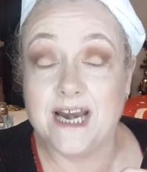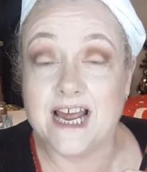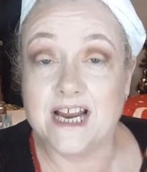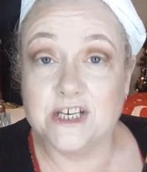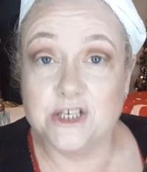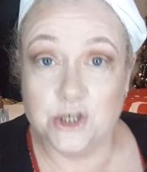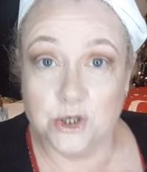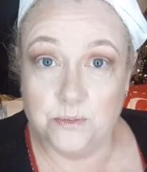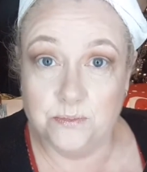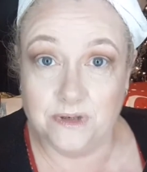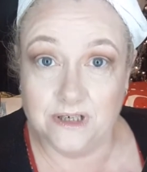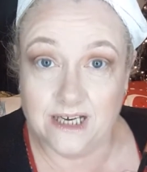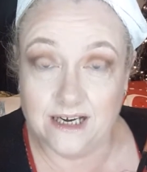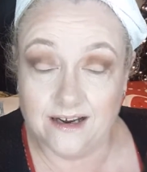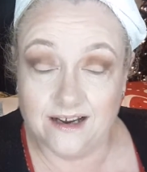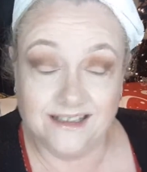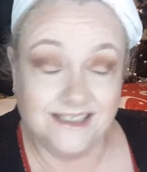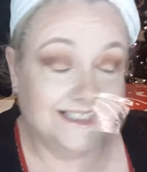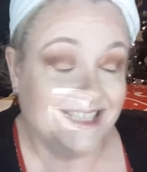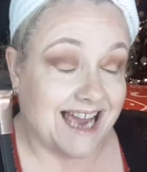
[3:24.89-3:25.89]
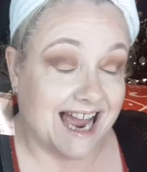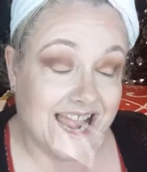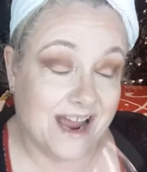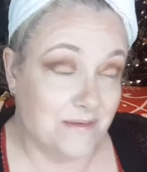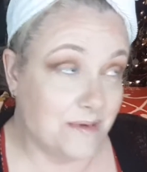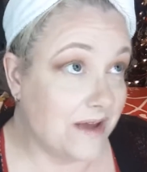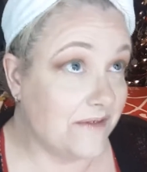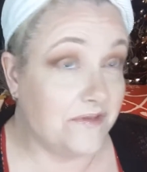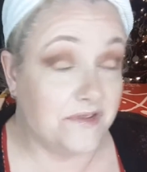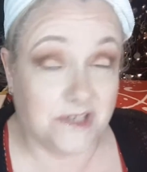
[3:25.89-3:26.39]
I do believe,
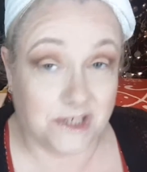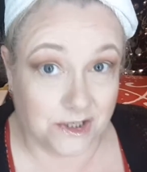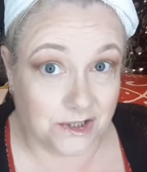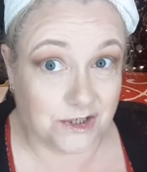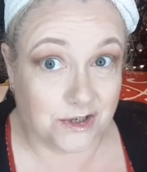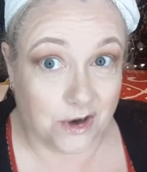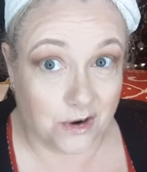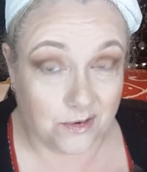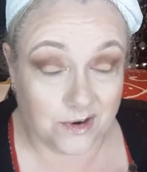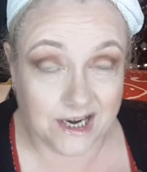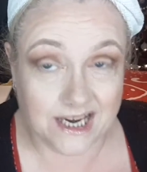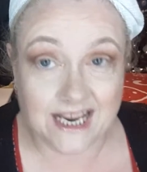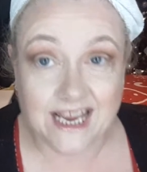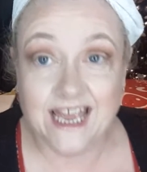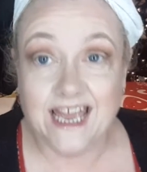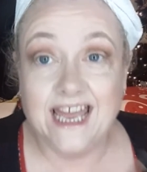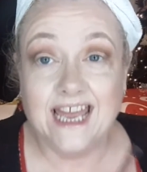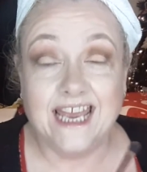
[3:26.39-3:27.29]
I'm ever so sorry.